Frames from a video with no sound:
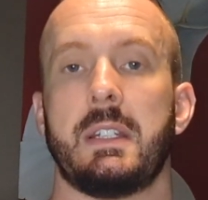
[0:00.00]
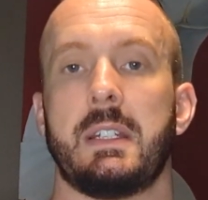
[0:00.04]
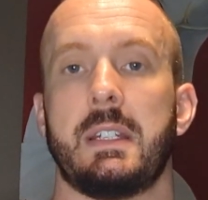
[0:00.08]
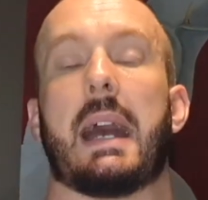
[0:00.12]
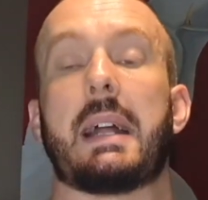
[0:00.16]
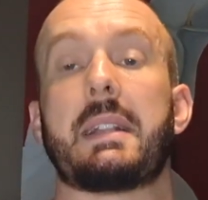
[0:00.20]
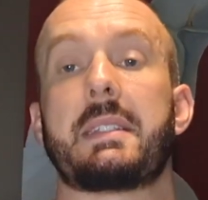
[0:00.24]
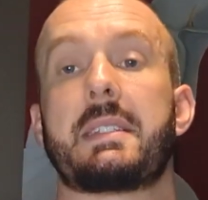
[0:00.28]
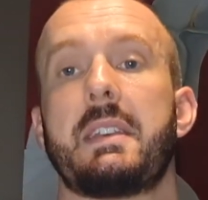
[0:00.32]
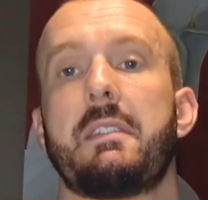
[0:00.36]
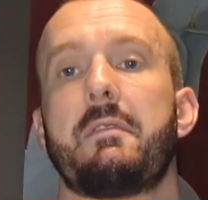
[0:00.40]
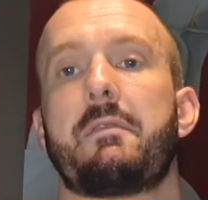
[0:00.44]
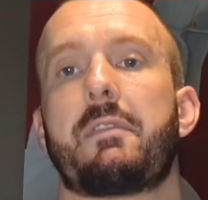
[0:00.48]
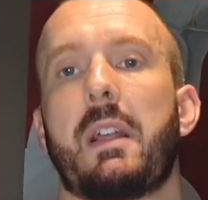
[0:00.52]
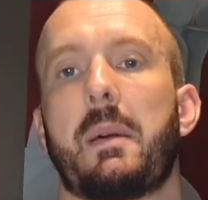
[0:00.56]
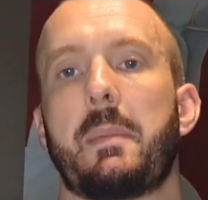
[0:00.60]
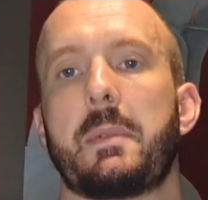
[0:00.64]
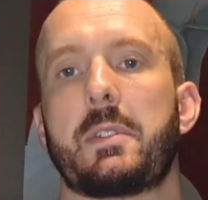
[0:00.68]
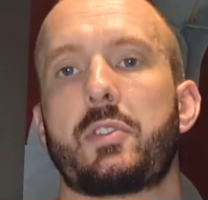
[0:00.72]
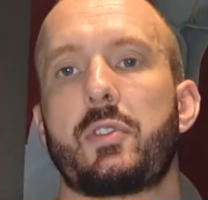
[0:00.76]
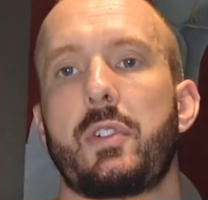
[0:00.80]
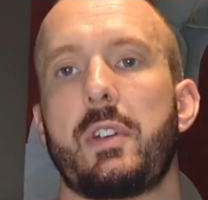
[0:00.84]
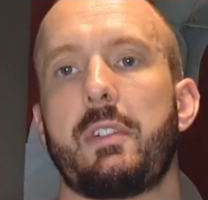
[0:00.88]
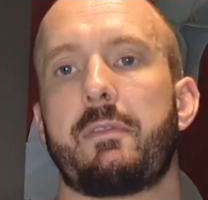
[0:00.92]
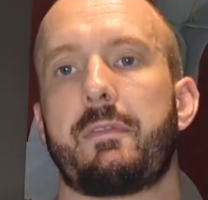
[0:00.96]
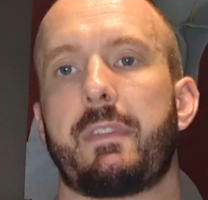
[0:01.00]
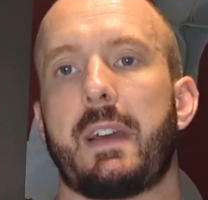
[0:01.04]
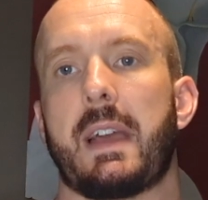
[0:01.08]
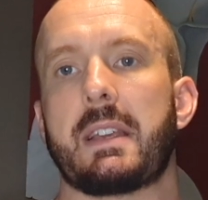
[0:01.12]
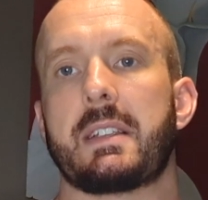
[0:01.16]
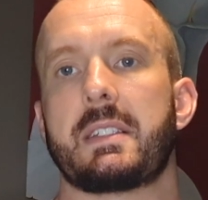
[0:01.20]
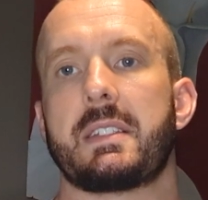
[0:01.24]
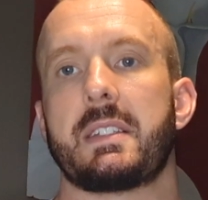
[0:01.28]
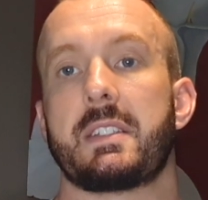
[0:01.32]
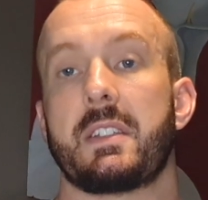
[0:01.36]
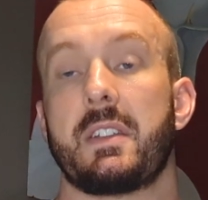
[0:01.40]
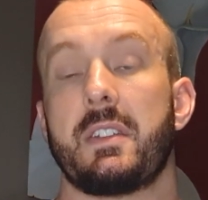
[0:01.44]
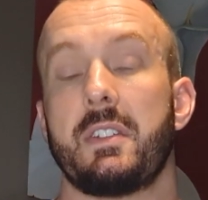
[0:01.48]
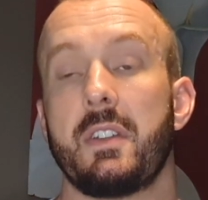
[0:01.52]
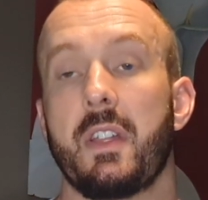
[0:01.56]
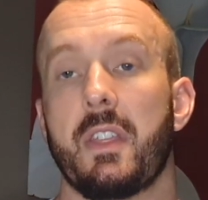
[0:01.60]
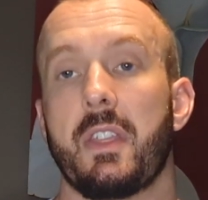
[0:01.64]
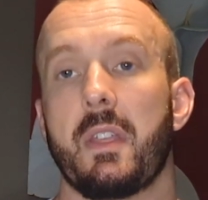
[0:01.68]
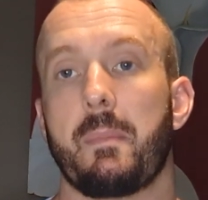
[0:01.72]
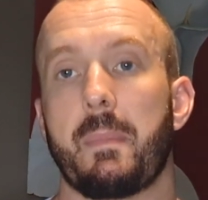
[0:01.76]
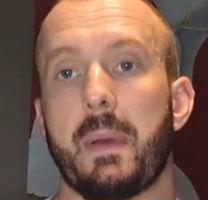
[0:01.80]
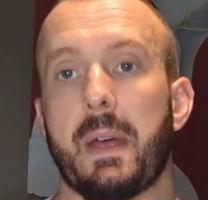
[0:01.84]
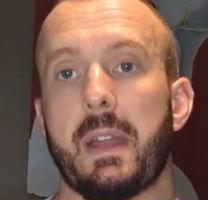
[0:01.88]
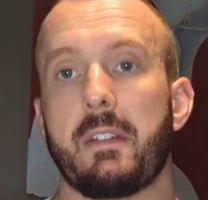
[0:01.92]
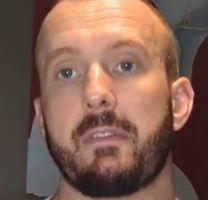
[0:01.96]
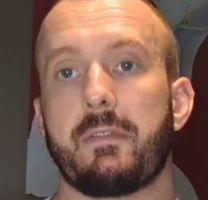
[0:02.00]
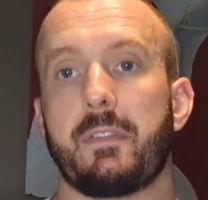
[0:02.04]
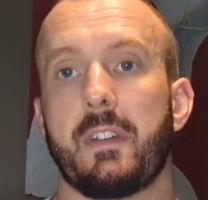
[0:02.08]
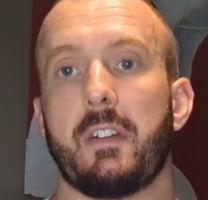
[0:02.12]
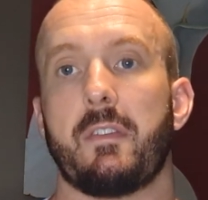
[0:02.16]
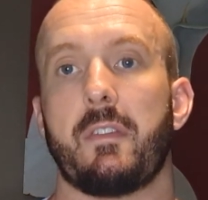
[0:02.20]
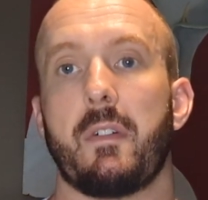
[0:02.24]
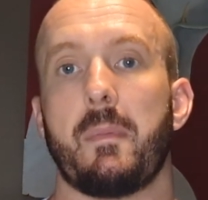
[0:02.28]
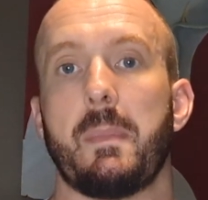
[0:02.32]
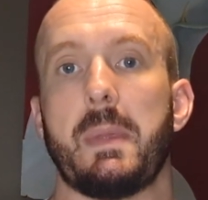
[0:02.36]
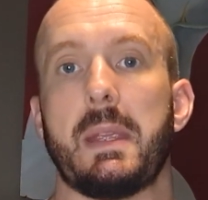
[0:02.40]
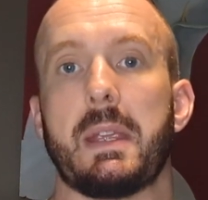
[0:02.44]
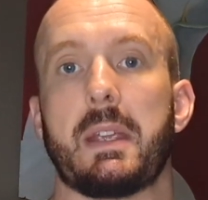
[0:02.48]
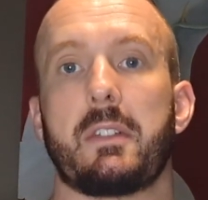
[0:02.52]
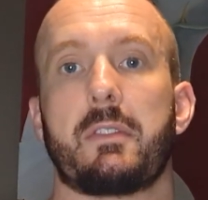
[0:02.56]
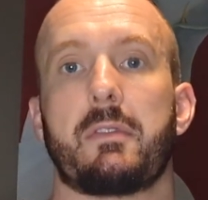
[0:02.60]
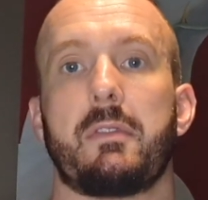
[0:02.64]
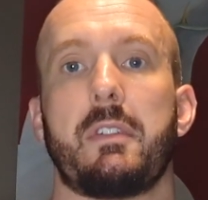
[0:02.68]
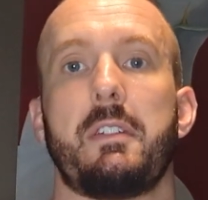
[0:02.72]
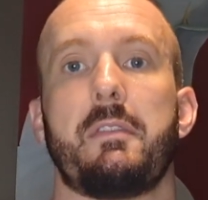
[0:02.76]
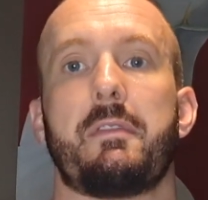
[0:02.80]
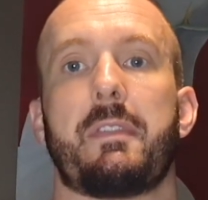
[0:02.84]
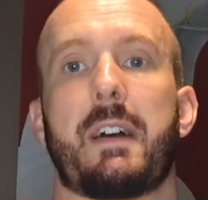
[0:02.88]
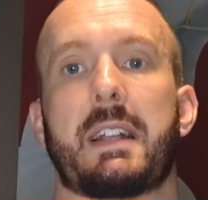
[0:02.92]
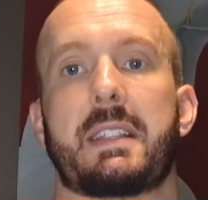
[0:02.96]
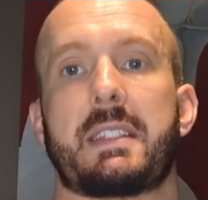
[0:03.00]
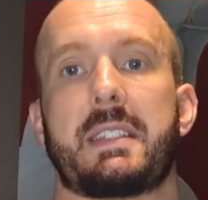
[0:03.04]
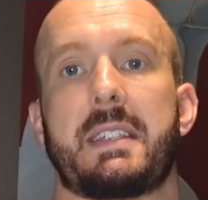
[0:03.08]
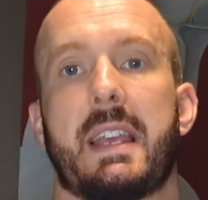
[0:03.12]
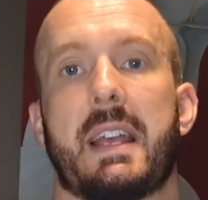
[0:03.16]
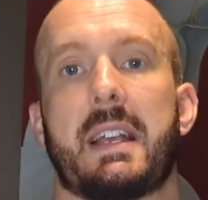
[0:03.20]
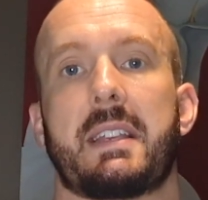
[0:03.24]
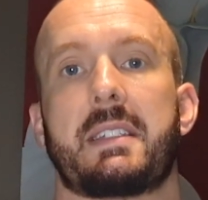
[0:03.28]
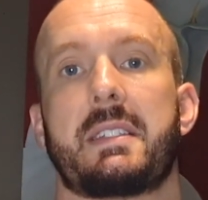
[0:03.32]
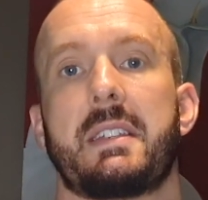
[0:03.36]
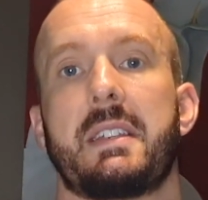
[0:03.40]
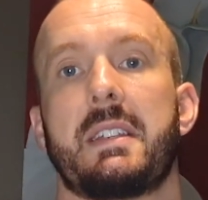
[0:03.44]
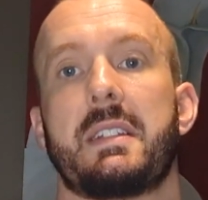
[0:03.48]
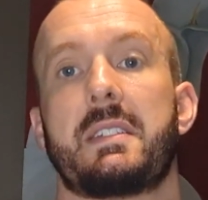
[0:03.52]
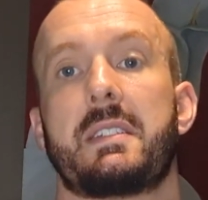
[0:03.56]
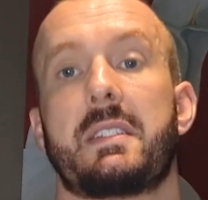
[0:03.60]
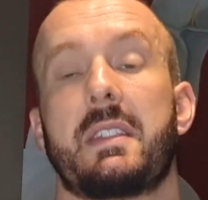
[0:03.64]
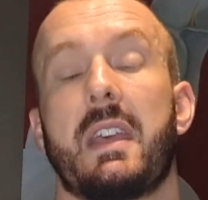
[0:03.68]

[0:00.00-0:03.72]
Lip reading: Anti-inflammatory effects is another benefit of omega-3 fatty acids.